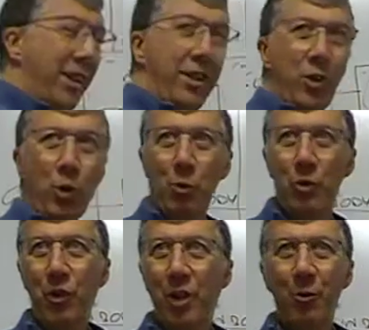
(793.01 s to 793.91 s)
you can print
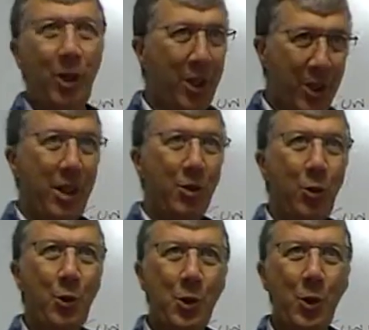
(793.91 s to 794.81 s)
very fast and it all
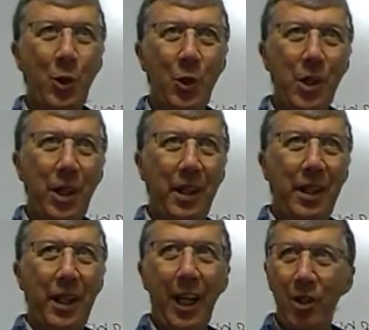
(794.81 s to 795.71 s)
looks good
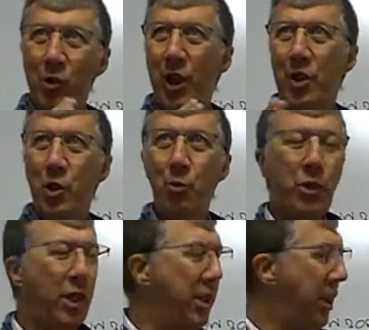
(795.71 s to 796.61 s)
and it tries to print.